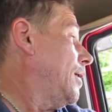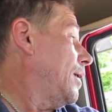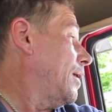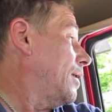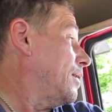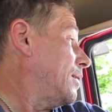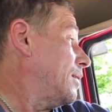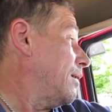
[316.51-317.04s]

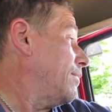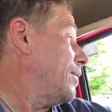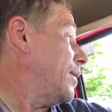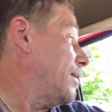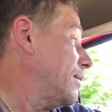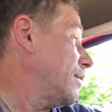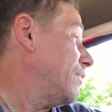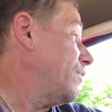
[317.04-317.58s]
And
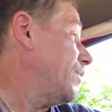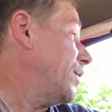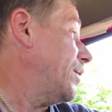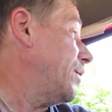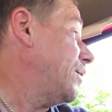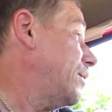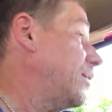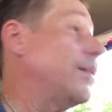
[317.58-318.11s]
somehow
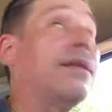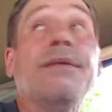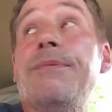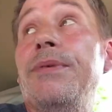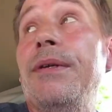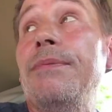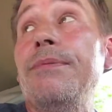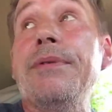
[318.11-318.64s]
convey to the
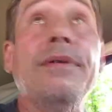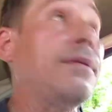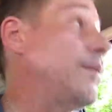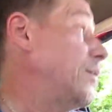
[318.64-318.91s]
people,